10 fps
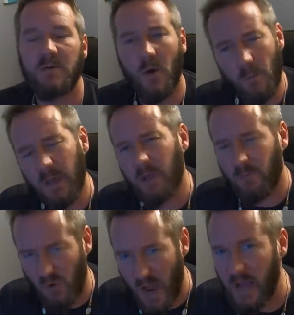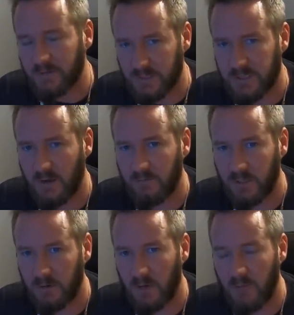Don't make a practice of
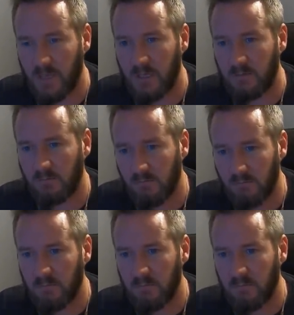it. I mean,